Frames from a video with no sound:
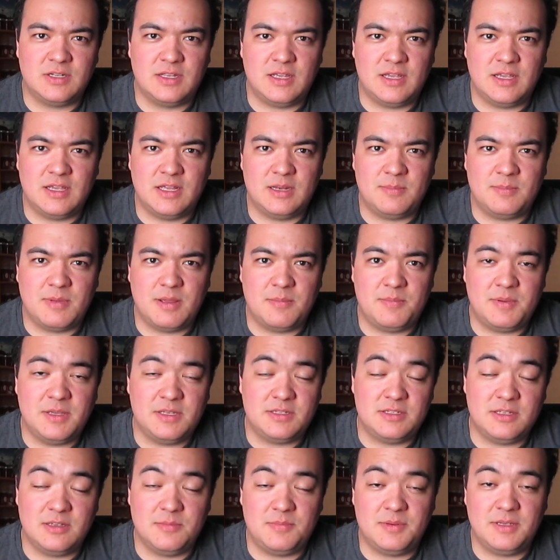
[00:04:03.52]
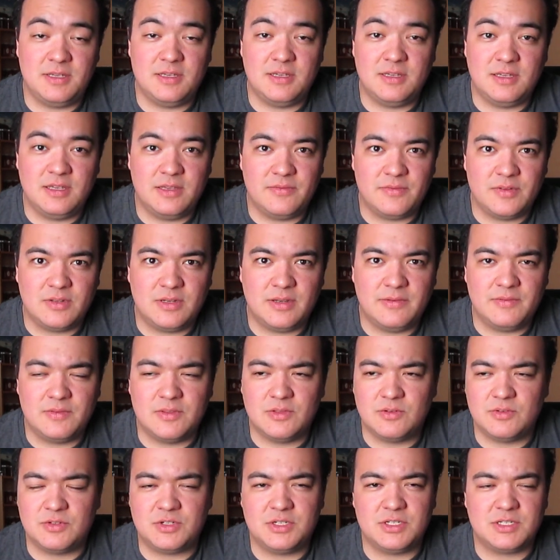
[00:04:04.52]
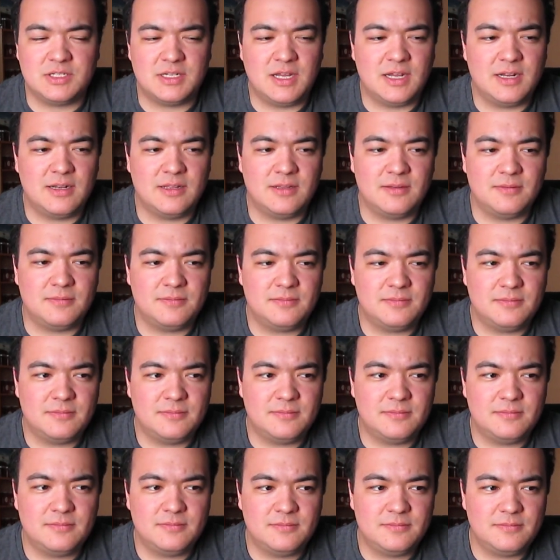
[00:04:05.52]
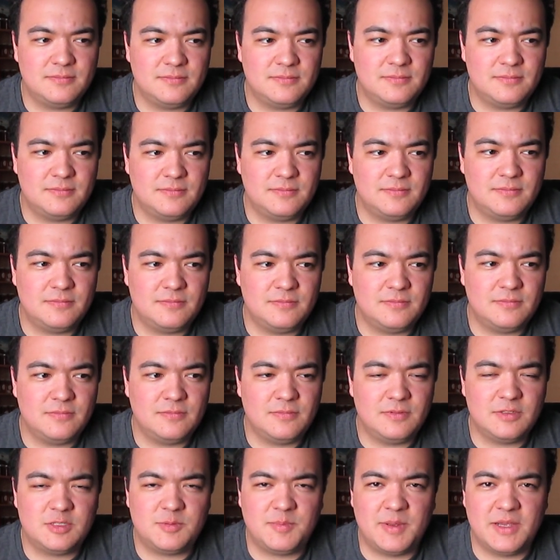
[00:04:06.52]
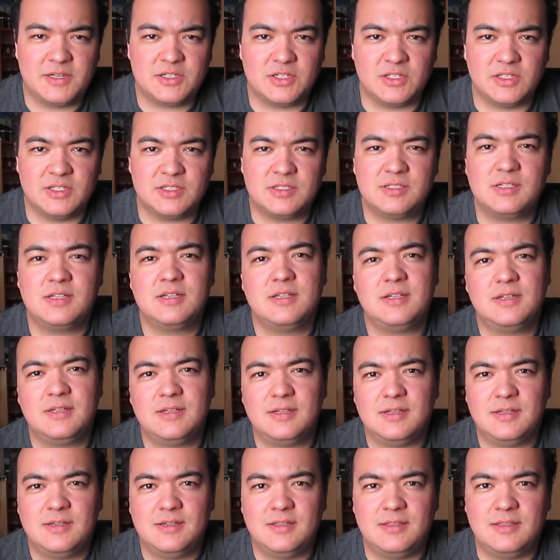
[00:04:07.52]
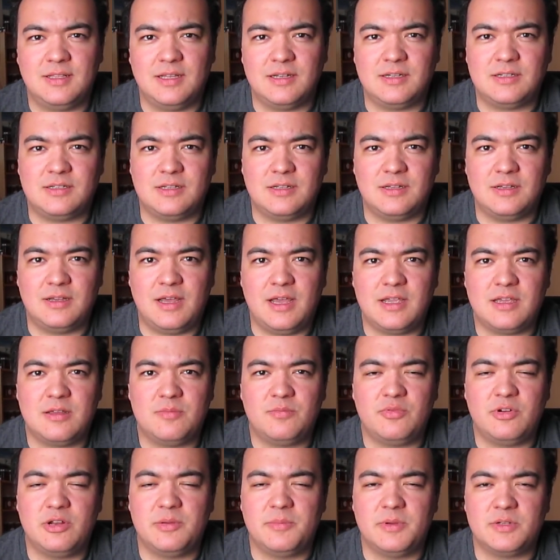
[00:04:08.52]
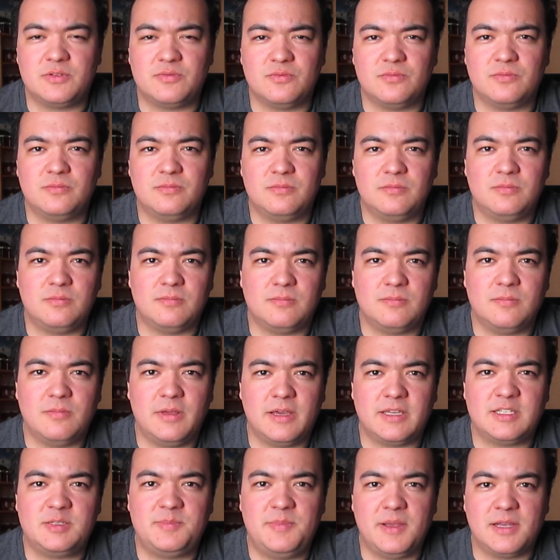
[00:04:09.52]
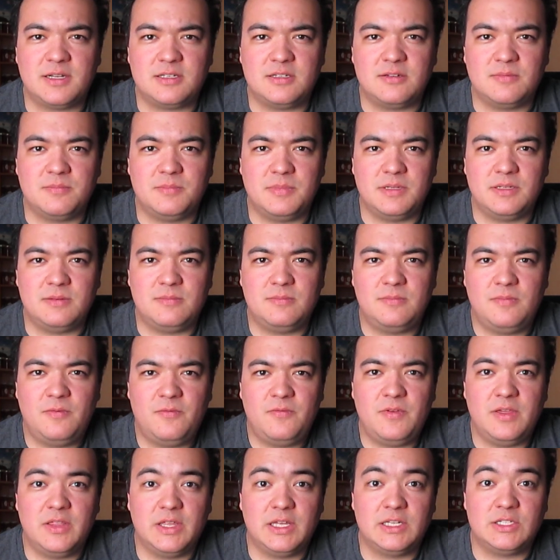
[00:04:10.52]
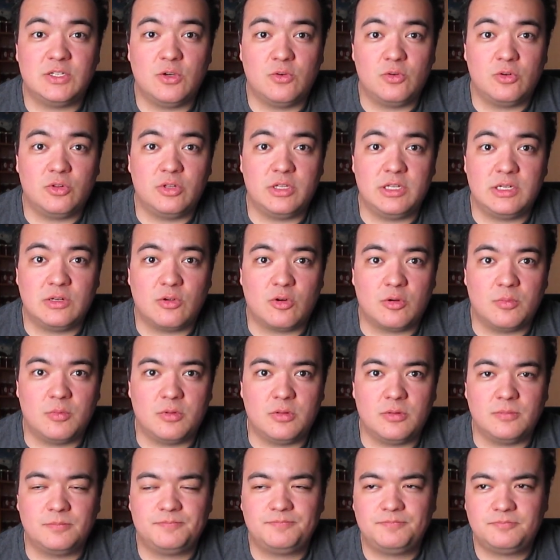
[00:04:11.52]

and my PCP, even though she's not a specialist, that I can pretty much expect to be feeling totally normal